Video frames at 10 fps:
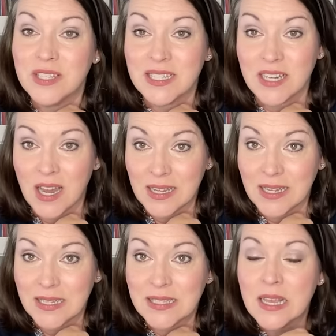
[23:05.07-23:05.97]

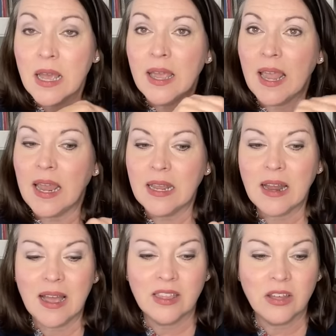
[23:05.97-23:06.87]
stockings. And
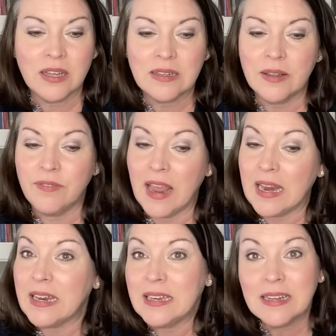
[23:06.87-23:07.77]
I thought if
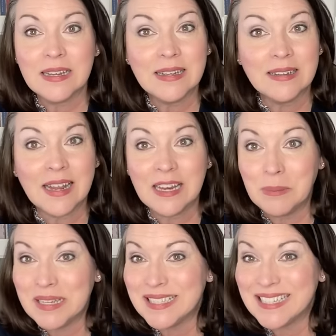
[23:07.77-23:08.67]
Annie did it, Annie
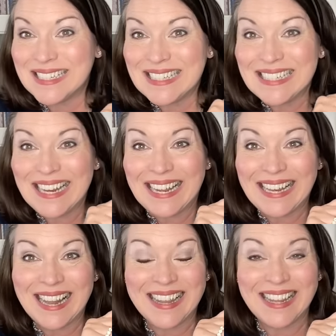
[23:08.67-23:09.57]
B's did it,
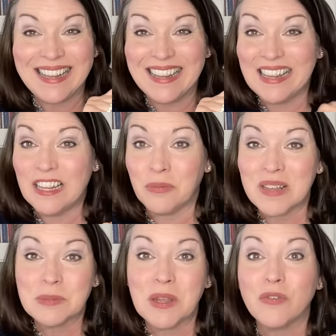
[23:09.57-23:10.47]
and then there
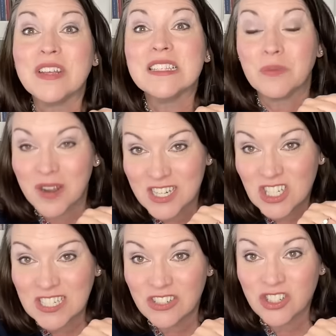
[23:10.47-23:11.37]
must be a reason why
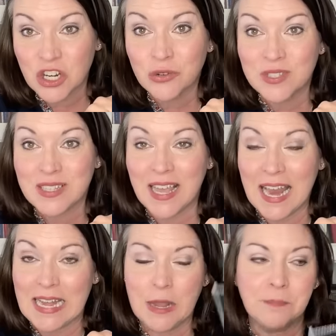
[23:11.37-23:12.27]
she chose the
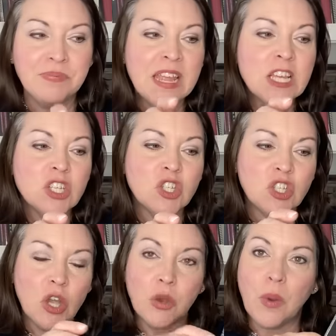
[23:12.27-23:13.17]
Aida.
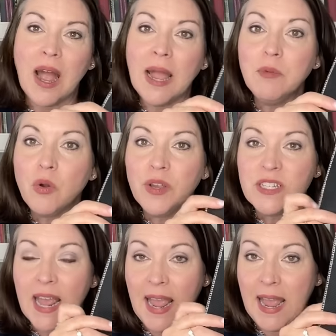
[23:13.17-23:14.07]
So I'm going
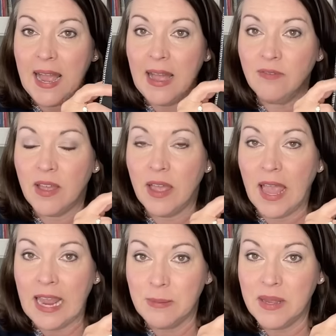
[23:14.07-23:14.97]
to have
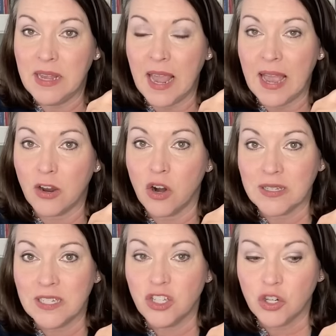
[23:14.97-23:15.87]
Amy at
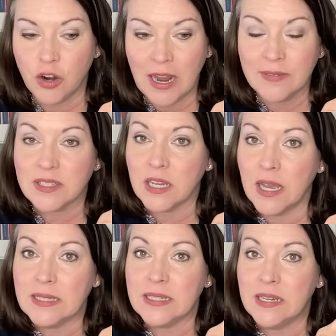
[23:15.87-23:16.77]
Cross Stitch and Crafts
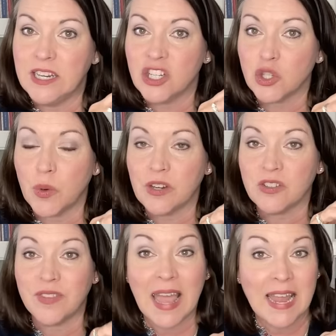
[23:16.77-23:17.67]
cut ten inch squares
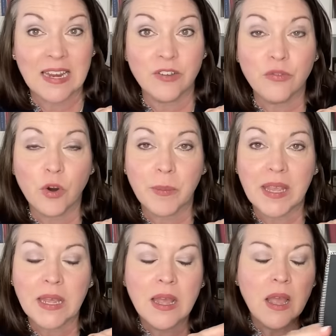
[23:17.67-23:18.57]
of the Aida for
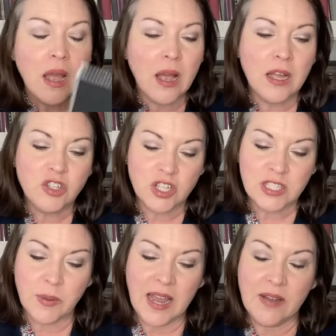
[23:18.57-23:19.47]
me, uh, just
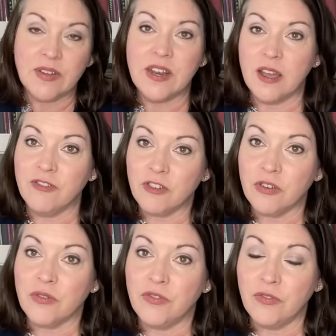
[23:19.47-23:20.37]
so I have enough
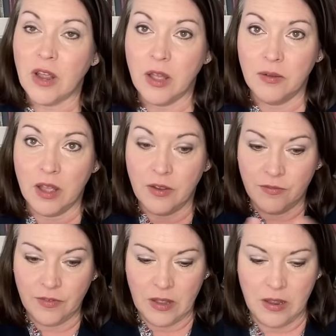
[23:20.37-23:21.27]
for uh,
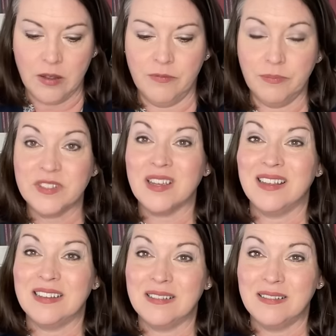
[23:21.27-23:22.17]
of of, to,
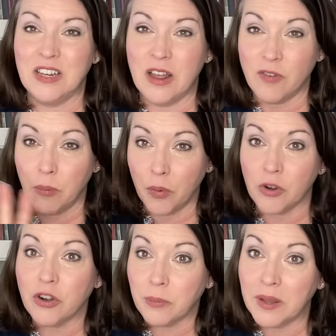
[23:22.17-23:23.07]
of a
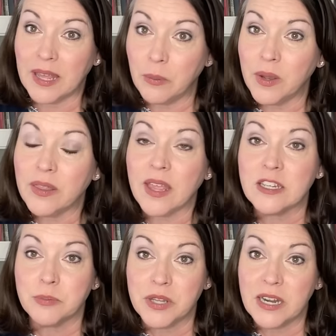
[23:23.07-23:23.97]
border to play with and
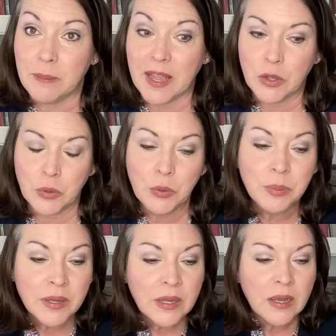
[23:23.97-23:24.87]
to put it in my
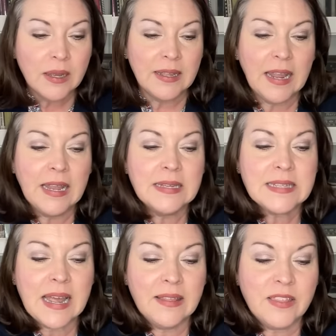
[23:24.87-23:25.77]
hoop. And
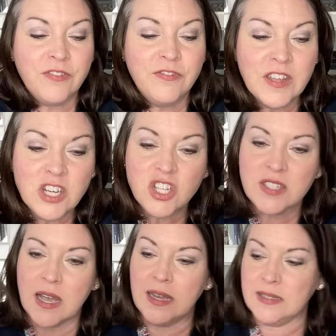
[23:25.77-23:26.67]
the finished
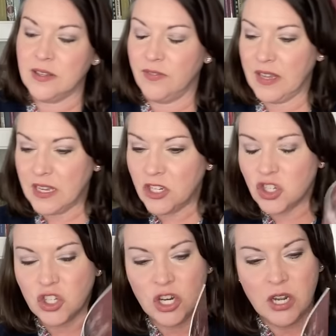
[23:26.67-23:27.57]
size of
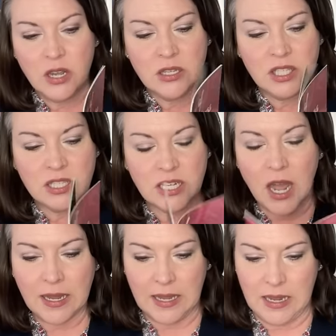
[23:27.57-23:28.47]
each
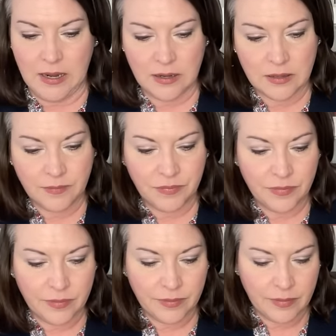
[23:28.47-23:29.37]
stocking,
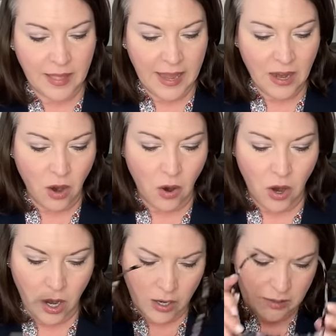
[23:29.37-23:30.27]
they
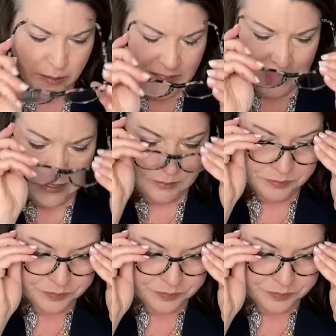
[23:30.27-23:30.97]
are, let me see.